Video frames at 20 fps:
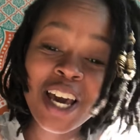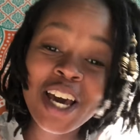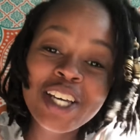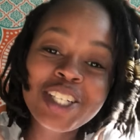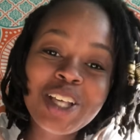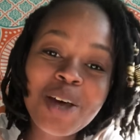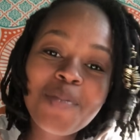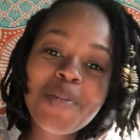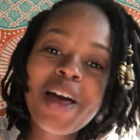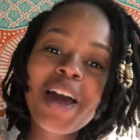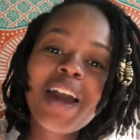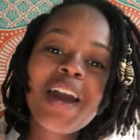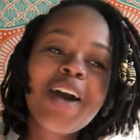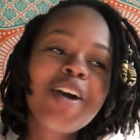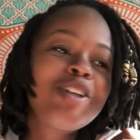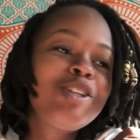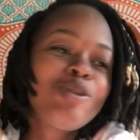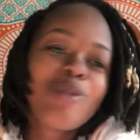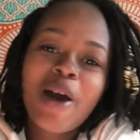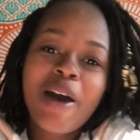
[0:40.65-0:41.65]
So I'm
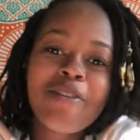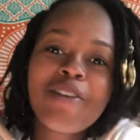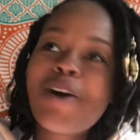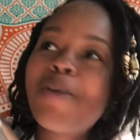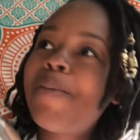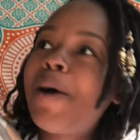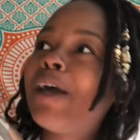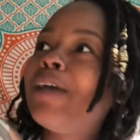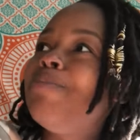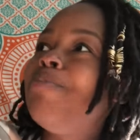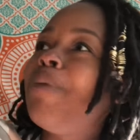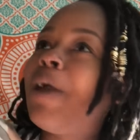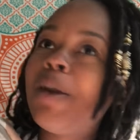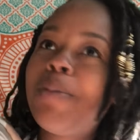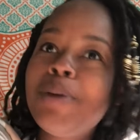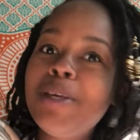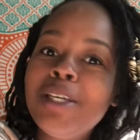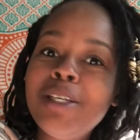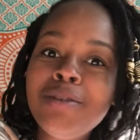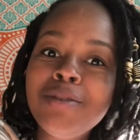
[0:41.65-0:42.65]
like, do I have to go buy
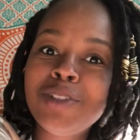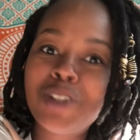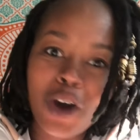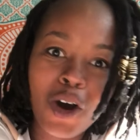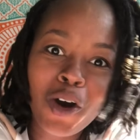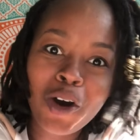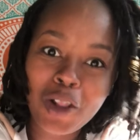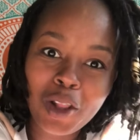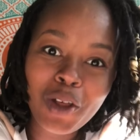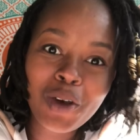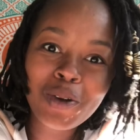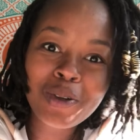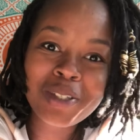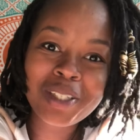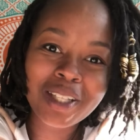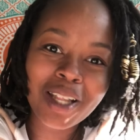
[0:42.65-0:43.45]
baby doll clothes,